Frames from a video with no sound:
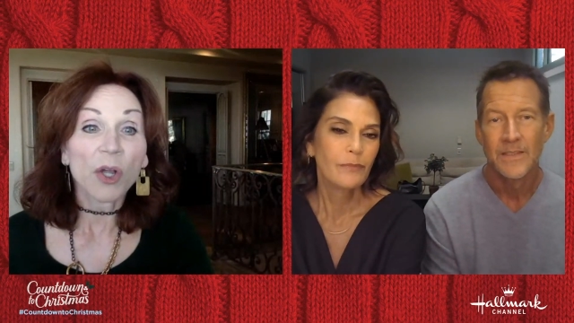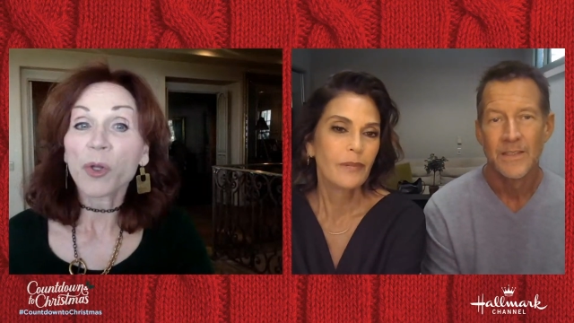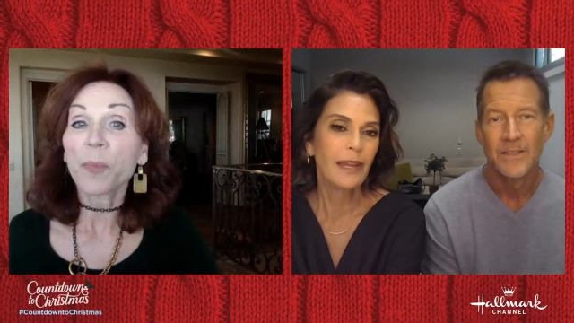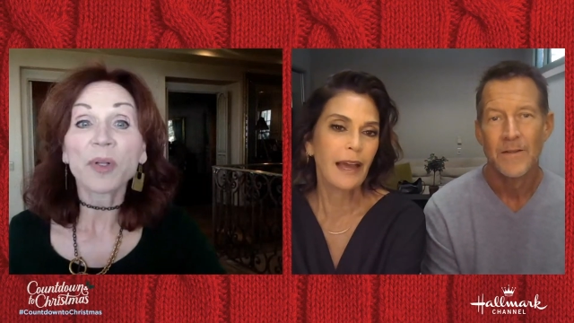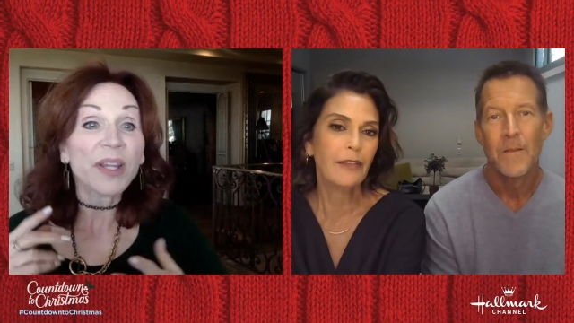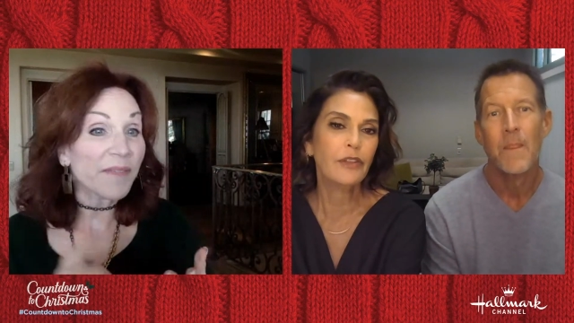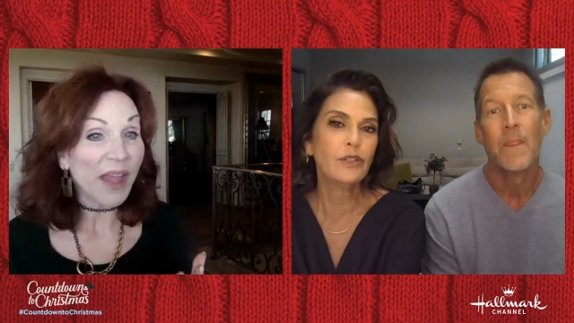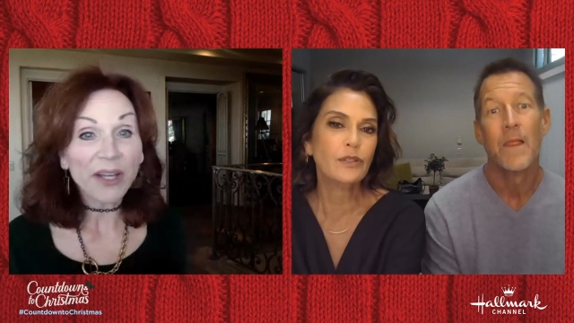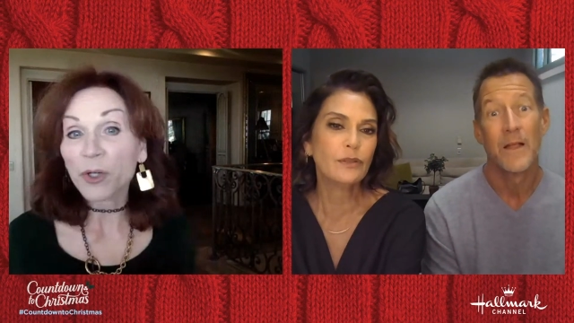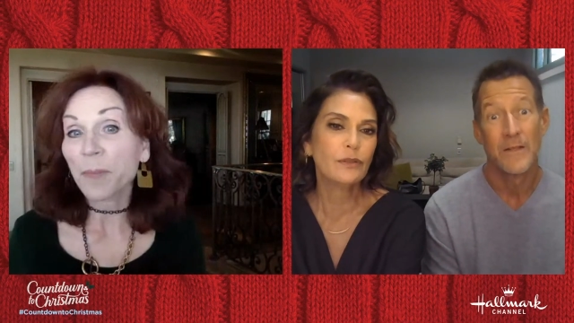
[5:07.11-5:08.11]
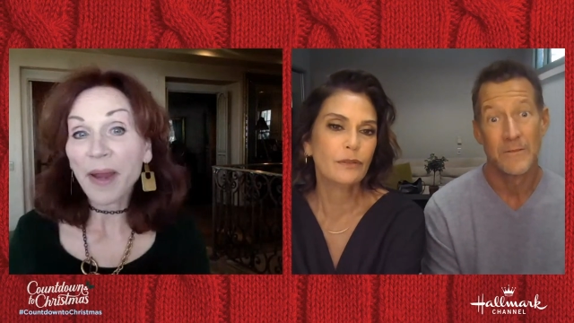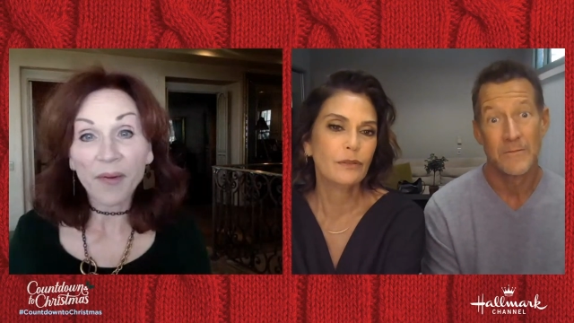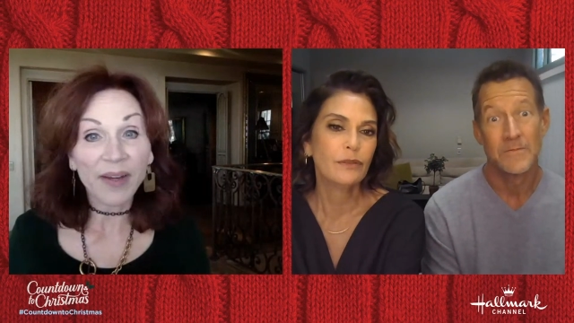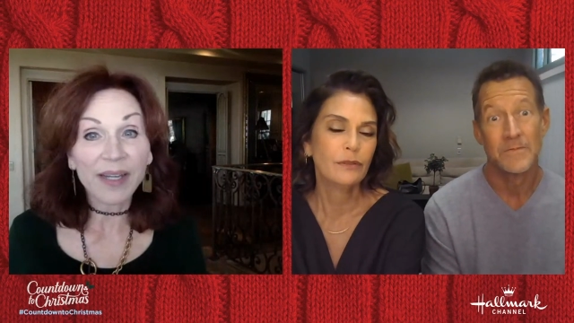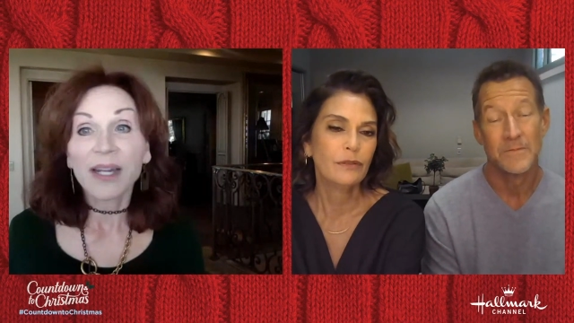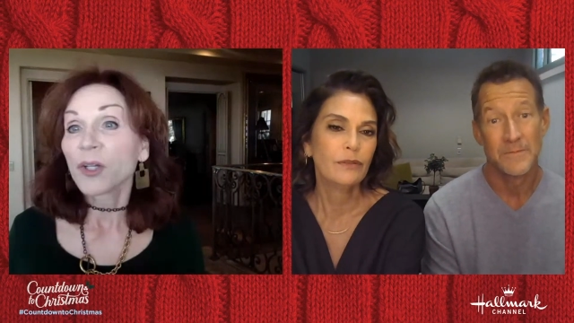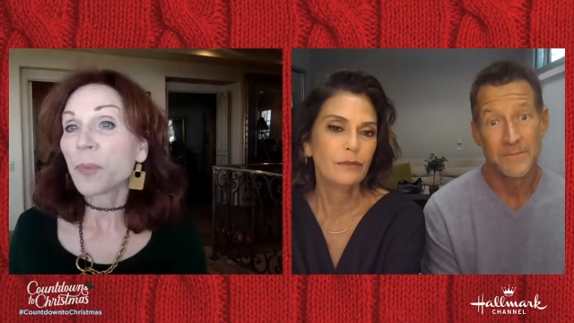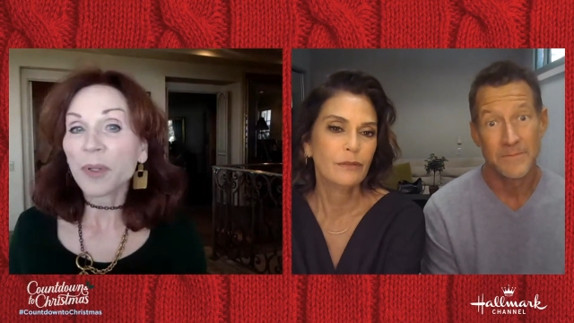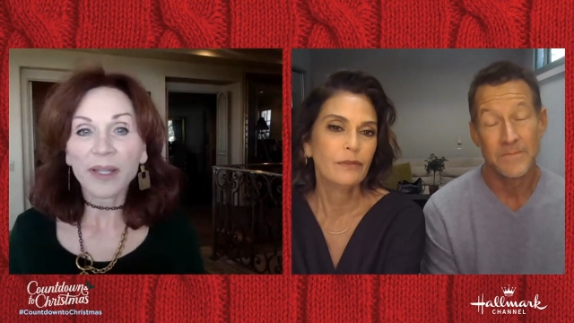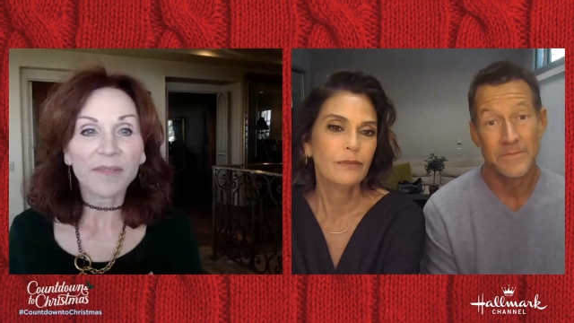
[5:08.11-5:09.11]
Speaker 1: So yeah, you believe that you're married.
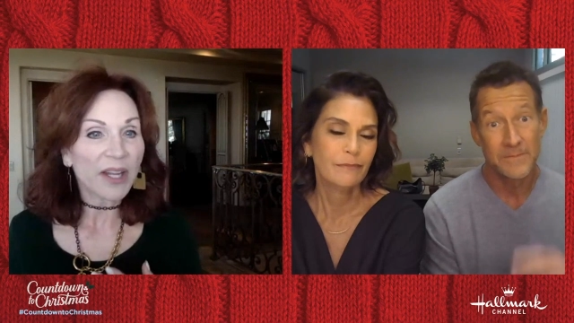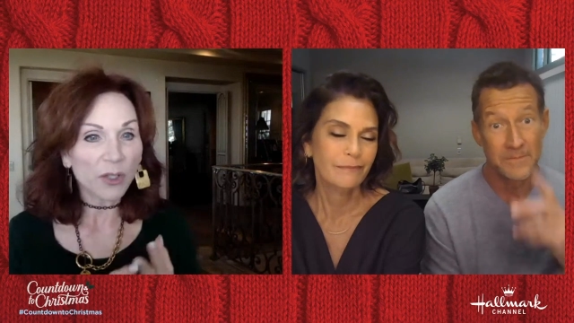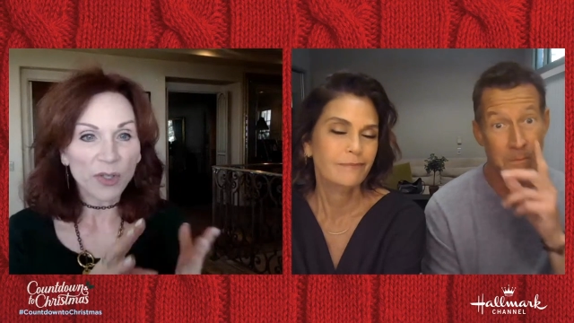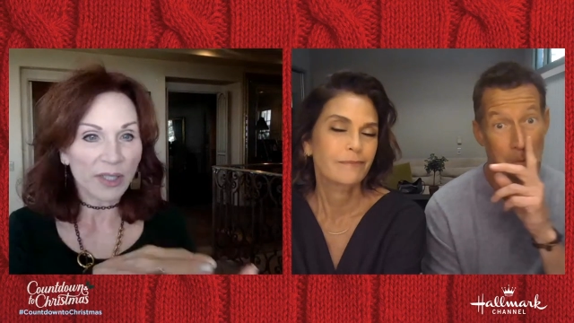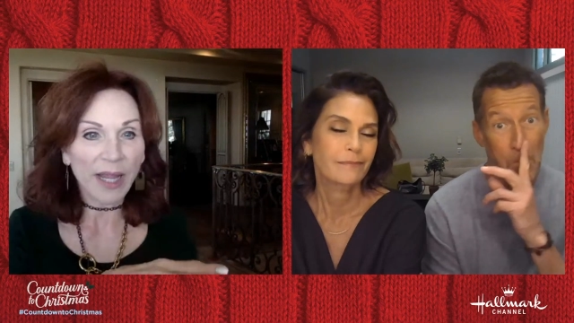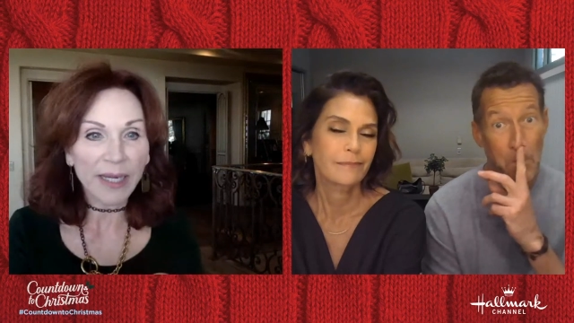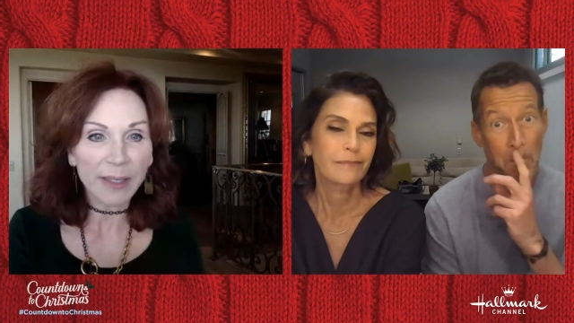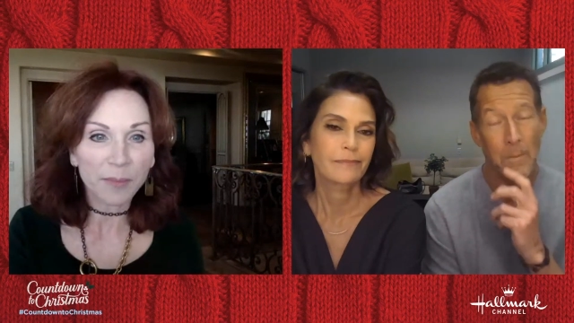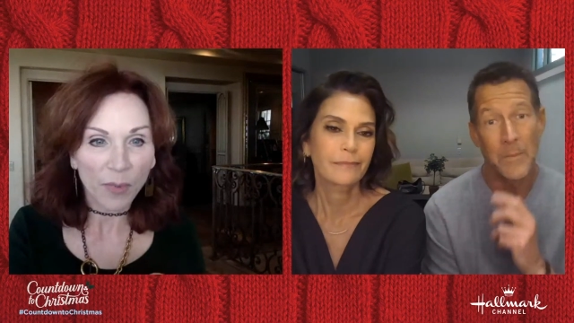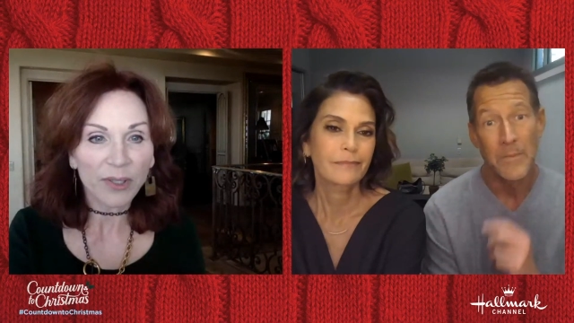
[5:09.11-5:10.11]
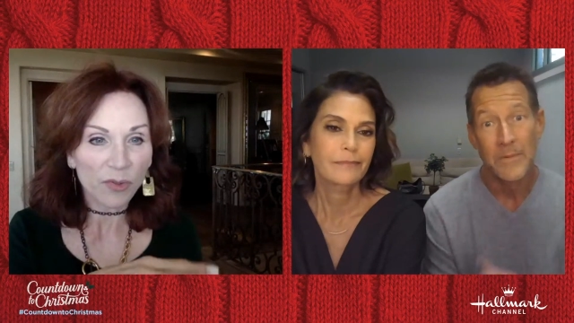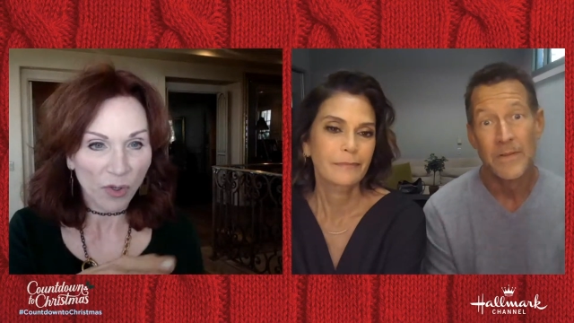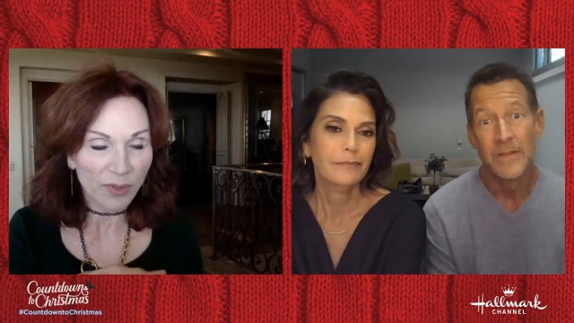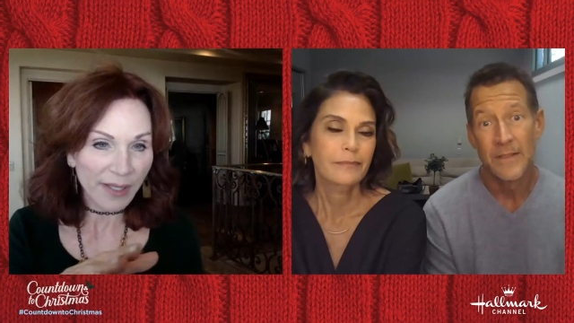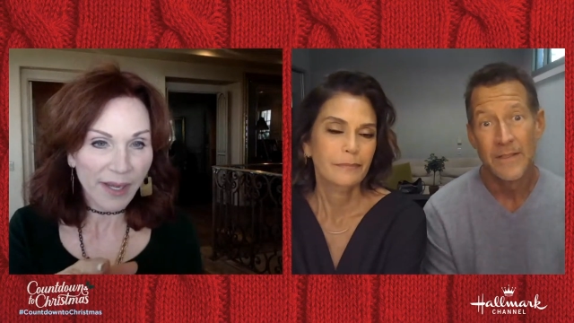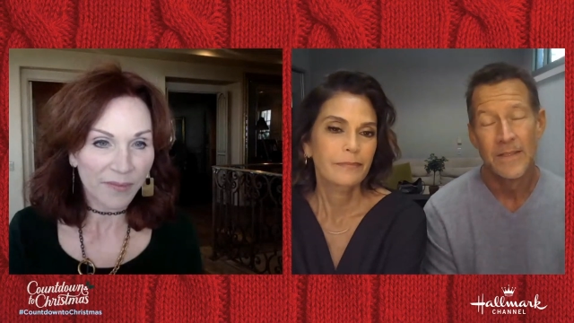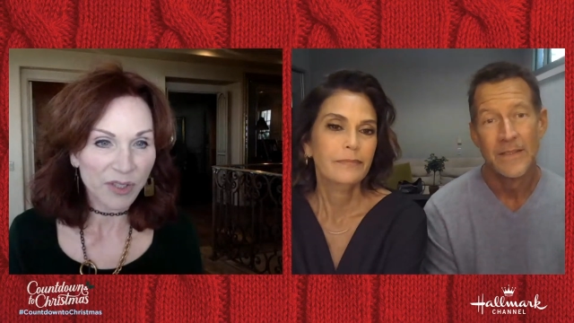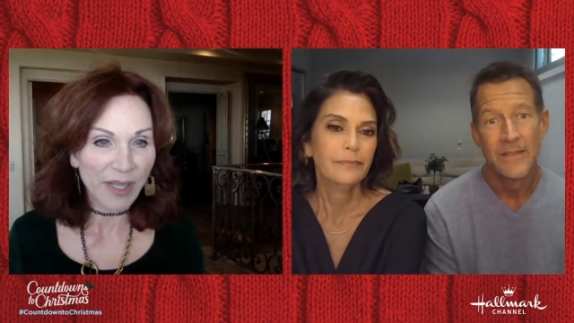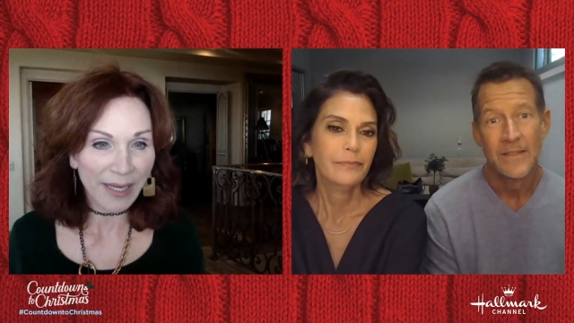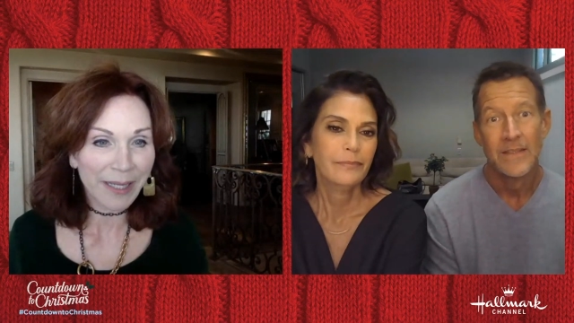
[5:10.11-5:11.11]
You believe that you didn't like him when you don't like
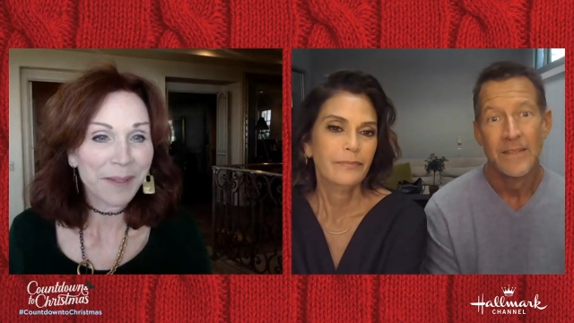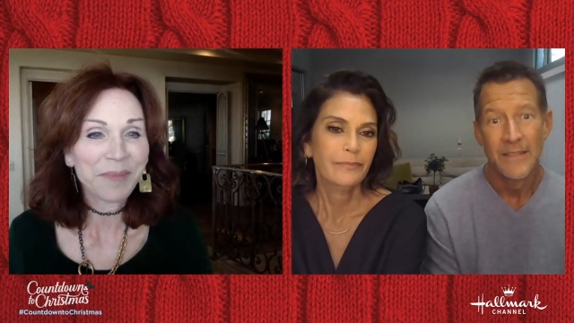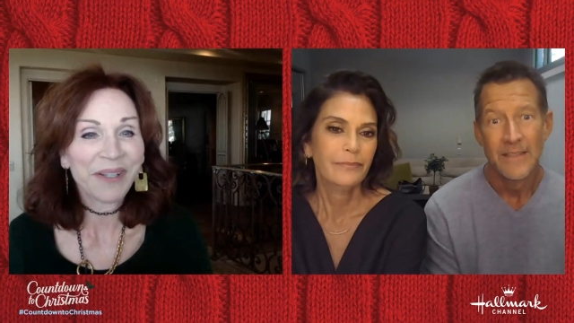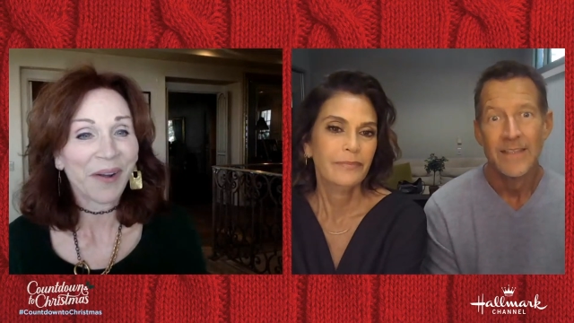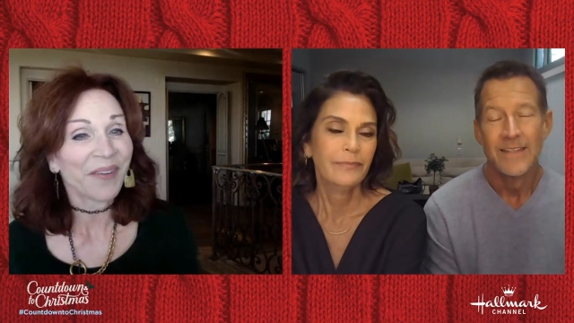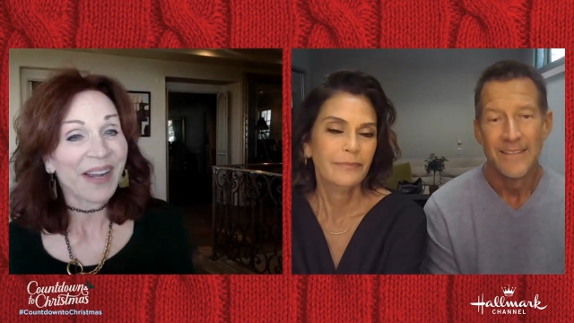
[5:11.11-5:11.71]
have to like him,